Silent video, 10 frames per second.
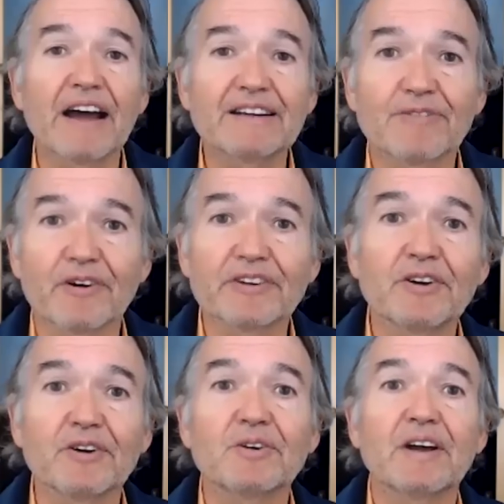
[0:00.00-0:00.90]
for
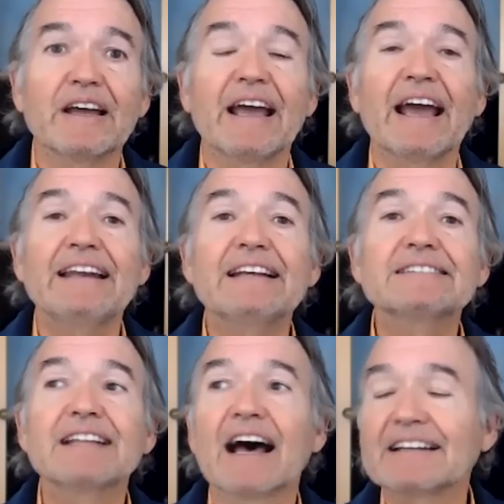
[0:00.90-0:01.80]
you and he's
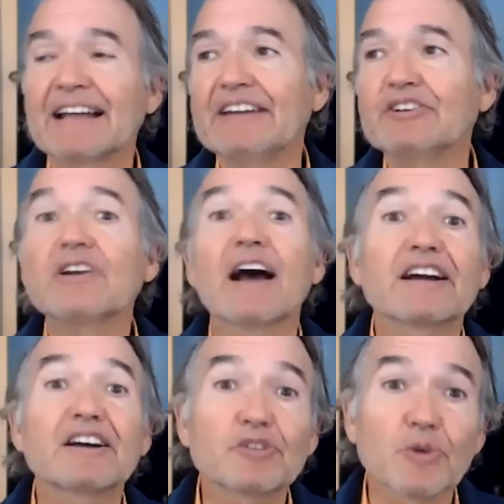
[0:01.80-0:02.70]
not, and you're not
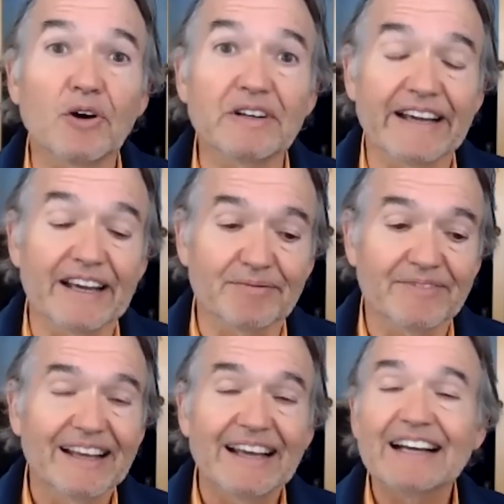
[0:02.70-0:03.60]
controlling him.
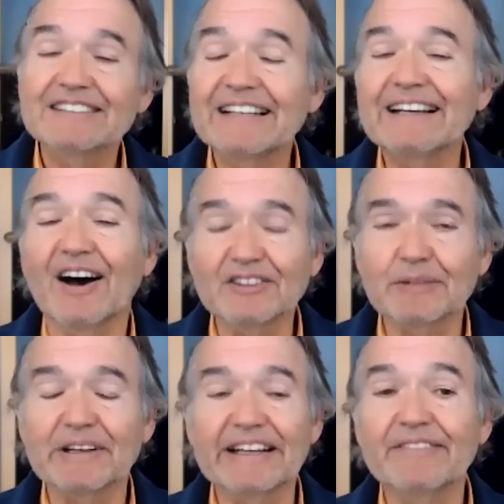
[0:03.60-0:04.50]
Because, see,
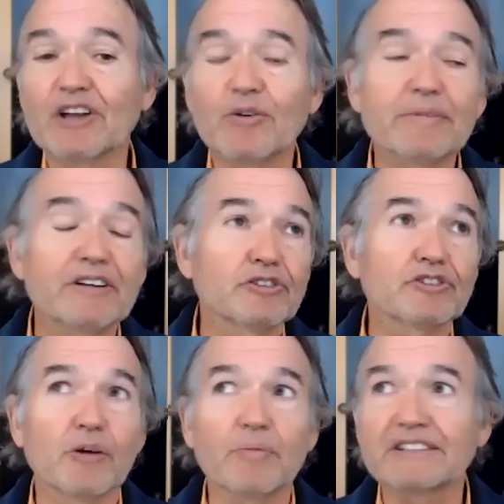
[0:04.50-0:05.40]
ultimately, even though women do
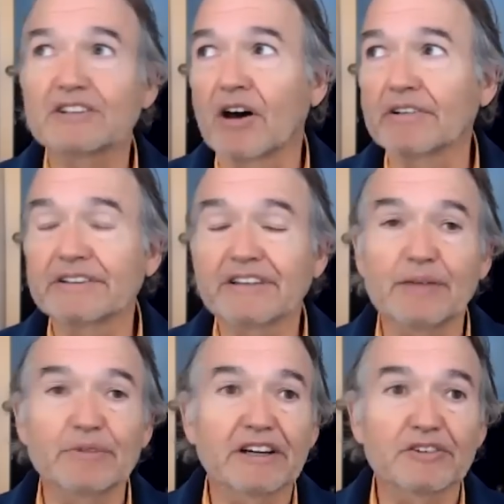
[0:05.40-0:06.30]
so much all the time
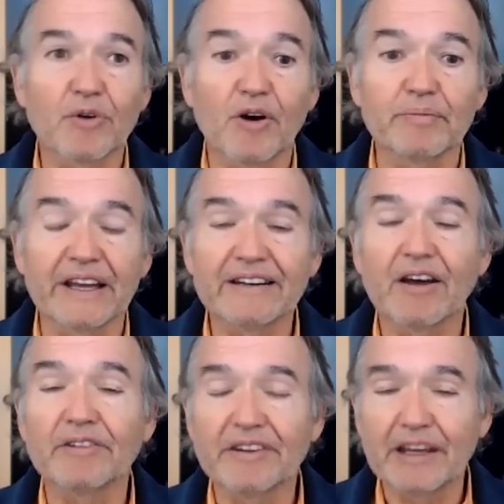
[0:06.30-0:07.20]
to control men,
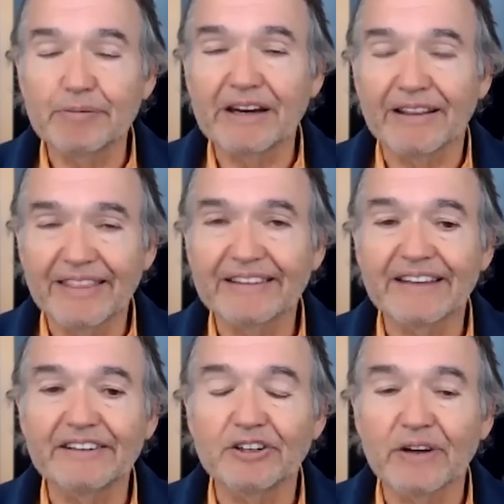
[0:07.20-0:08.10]
although they may not think they
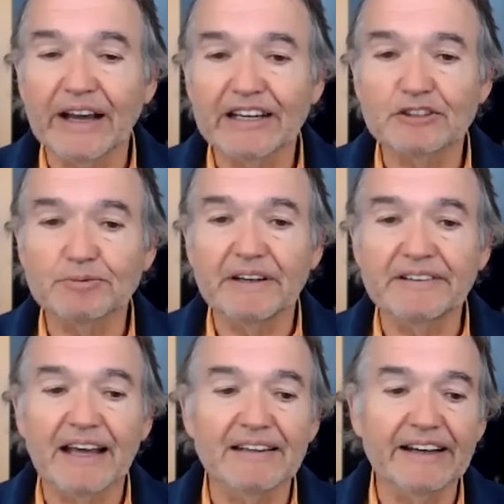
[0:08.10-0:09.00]
do, I could explain
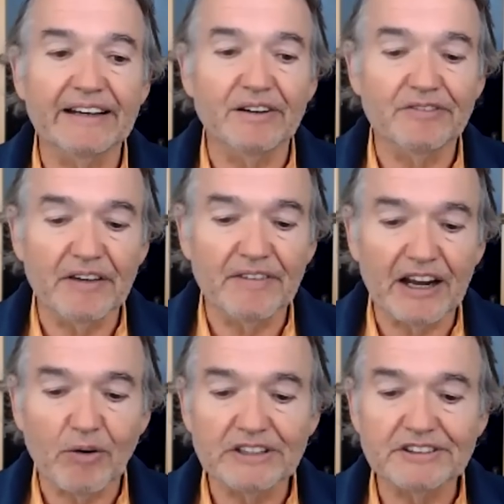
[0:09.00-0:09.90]
that later if you have that
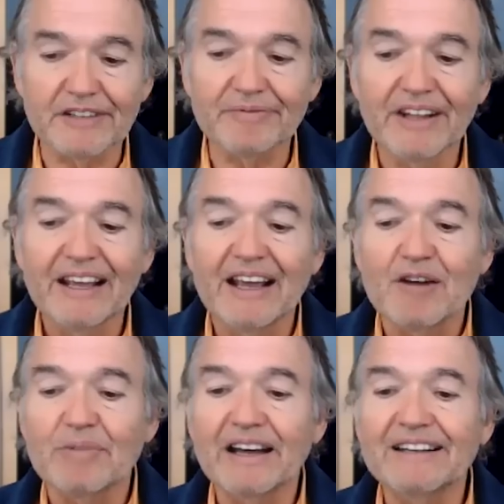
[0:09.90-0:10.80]
question.
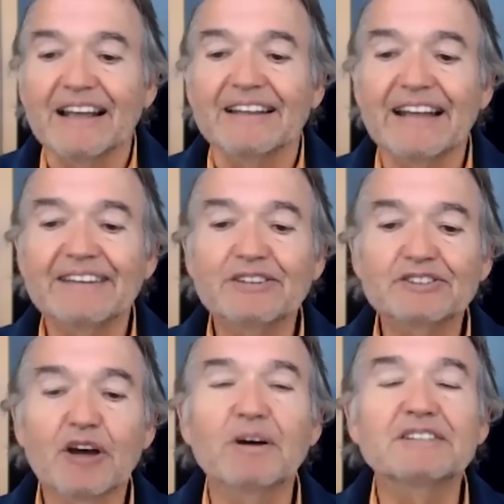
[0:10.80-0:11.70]
But they do
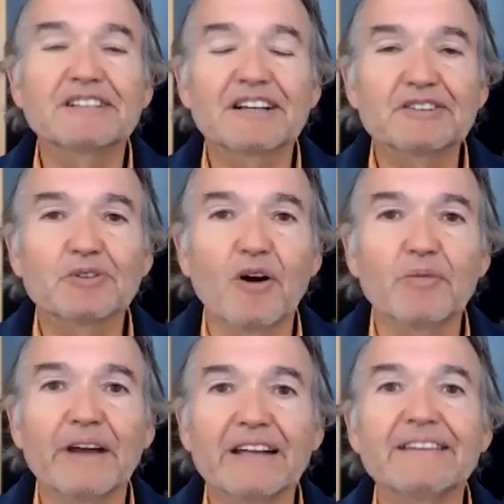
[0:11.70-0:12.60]
so much to control
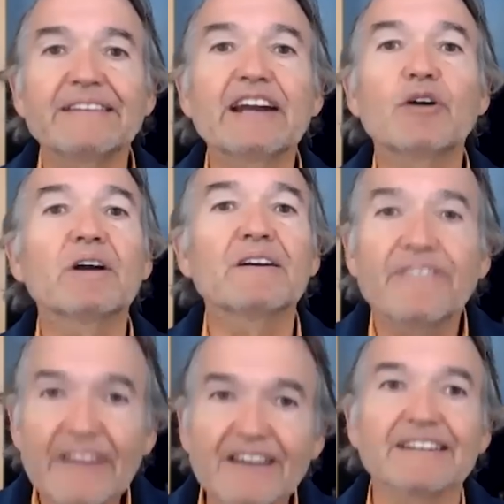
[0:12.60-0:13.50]
men, they don't want to
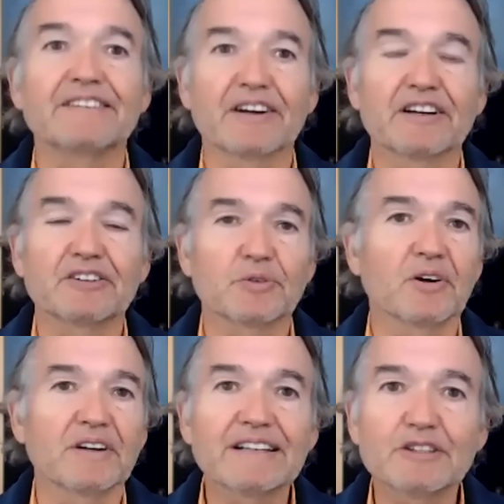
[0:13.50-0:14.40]
feel that they're
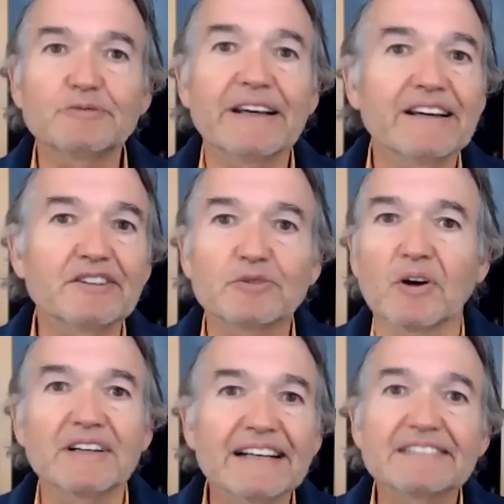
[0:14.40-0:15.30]
controlling because being
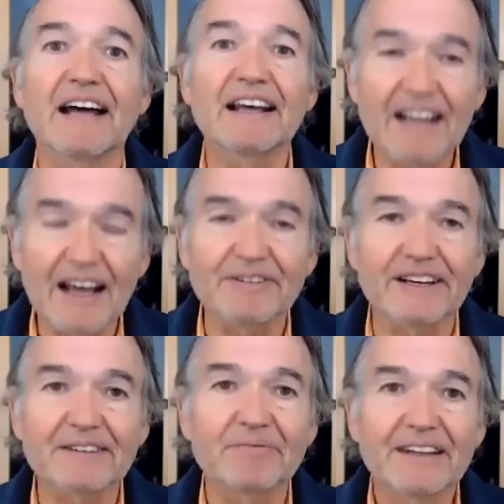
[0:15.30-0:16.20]
controlling is not loving.
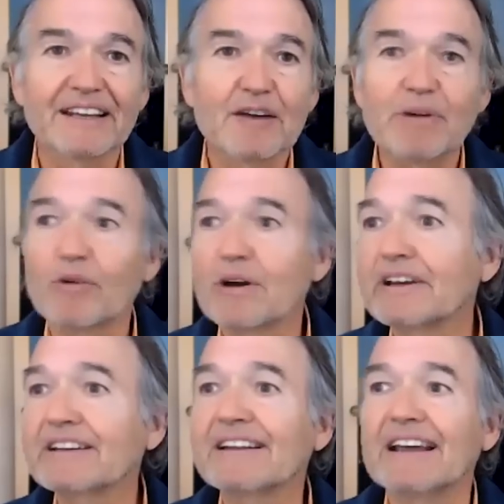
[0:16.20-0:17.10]
But
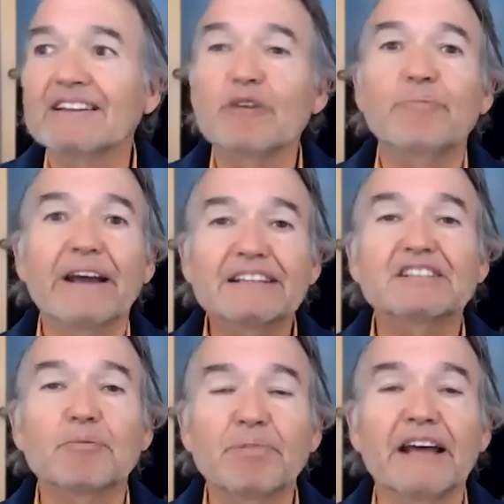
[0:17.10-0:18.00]
women, the biggest
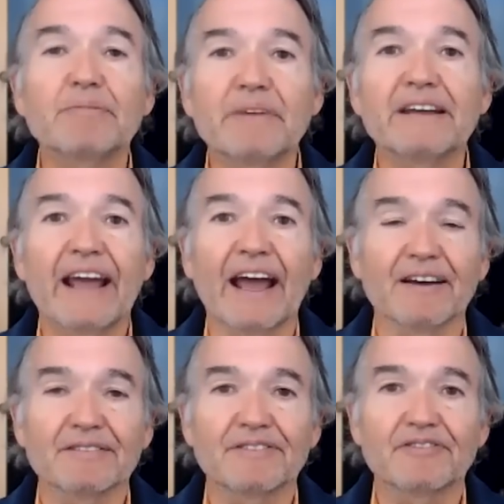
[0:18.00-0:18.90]
complaint men
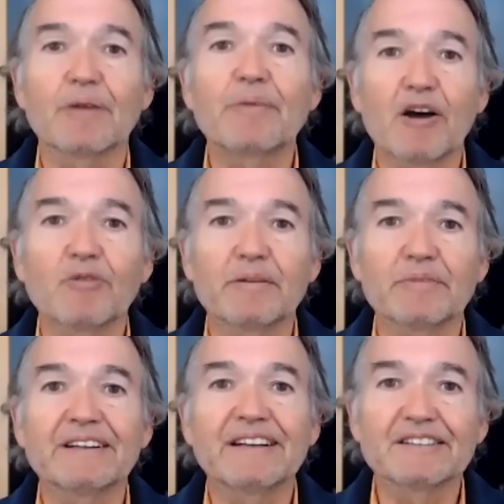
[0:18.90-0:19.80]
have about
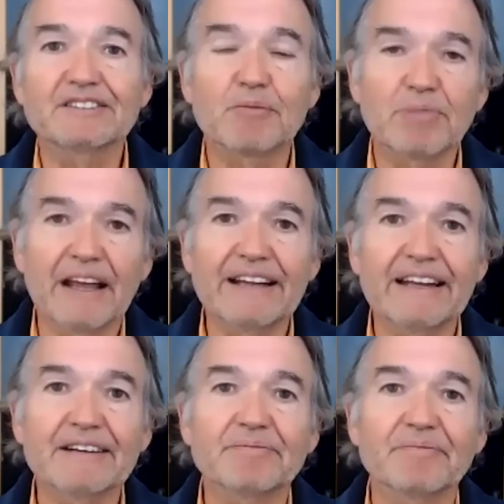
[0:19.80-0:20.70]
women is
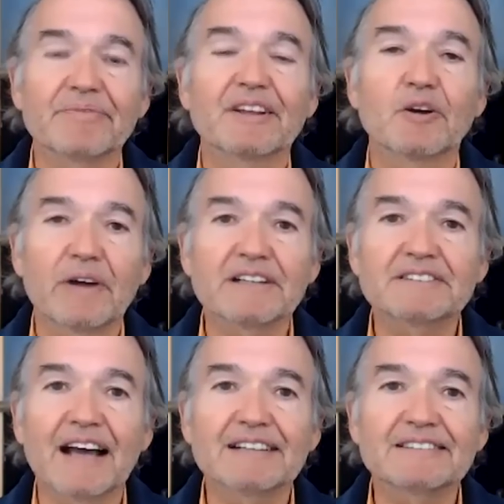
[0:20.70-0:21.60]
complaining,
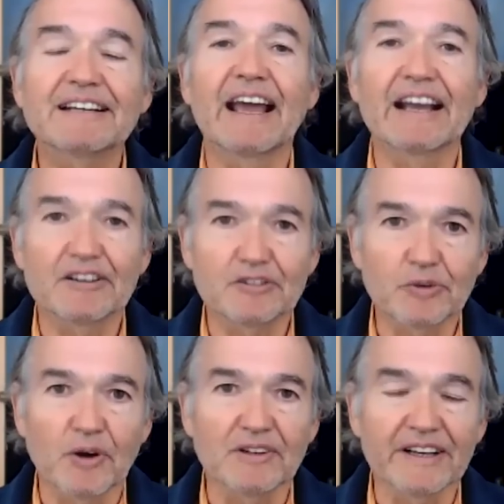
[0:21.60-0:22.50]
criticizing, and
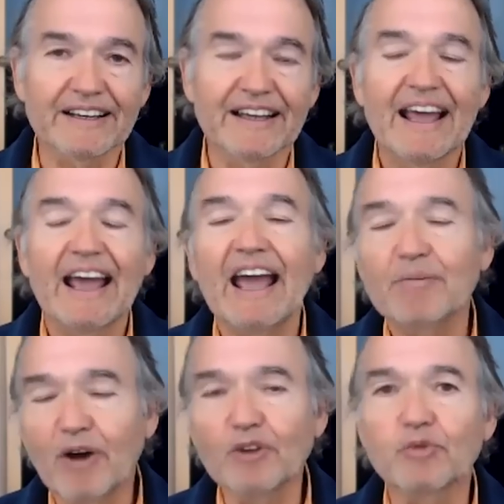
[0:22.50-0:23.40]
controlling. And
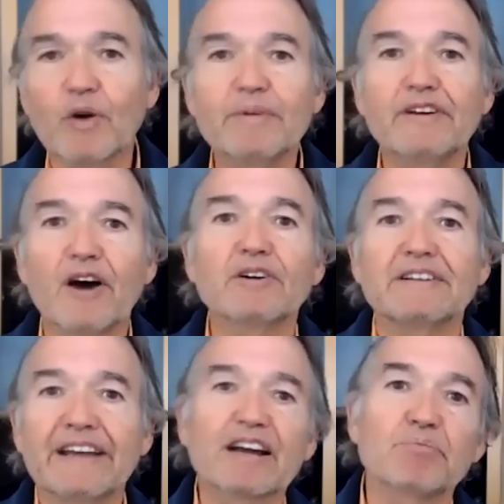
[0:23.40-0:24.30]
most women know that
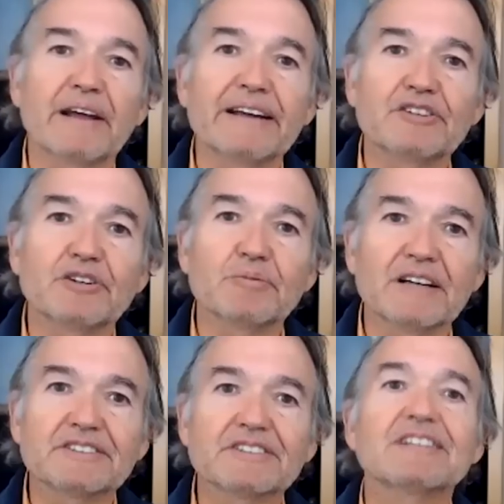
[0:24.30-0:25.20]
they complain too much.